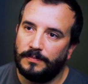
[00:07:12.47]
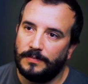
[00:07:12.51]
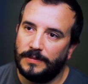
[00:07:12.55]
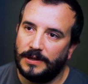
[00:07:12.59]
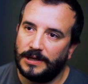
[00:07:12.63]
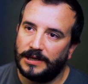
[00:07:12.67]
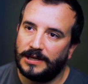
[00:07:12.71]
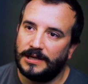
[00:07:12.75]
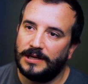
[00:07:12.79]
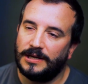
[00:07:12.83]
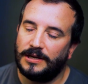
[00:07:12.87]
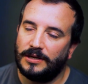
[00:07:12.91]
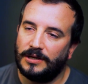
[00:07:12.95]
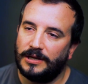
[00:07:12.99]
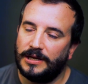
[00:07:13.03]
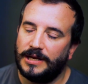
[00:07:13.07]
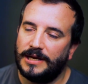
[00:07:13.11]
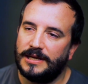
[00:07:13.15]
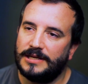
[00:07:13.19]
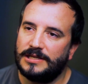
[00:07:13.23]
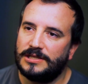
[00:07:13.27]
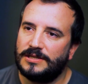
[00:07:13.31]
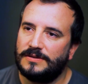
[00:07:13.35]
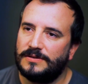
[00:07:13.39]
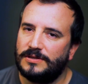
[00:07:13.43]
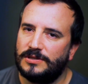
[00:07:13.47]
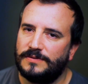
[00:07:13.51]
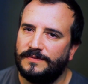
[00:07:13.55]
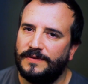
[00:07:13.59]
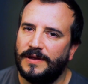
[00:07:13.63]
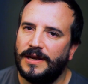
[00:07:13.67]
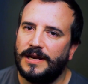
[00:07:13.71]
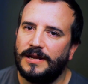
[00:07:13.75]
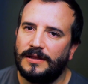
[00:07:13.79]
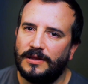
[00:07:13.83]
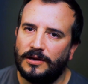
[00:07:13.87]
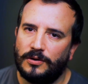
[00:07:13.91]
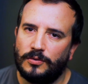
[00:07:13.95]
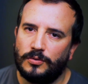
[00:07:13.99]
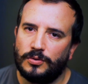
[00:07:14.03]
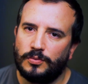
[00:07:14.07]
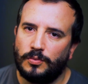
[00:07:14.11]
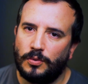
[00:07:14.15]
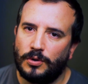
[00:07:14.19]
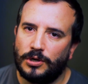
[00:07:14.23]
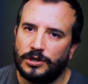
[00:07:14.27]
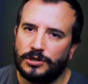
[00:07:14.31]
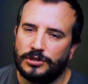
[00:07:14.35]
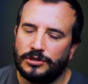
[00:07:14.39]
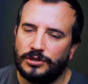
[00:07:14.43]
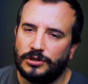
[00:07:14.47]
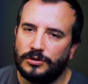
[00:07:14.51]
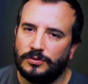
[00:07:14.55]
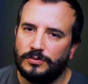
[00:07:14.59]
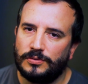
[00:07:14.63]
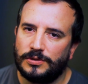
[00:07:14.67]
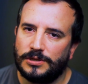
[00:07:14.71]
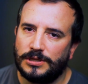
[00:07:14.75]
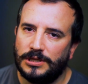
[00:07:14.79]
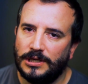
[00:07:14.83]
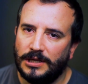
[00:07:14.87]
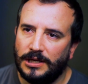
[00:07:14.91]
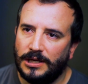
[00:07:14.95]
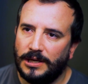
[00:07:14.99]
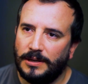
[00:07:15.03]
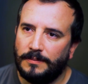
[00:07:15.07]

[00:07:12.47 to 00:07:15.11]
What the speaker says: the kind of, it's very little water salts,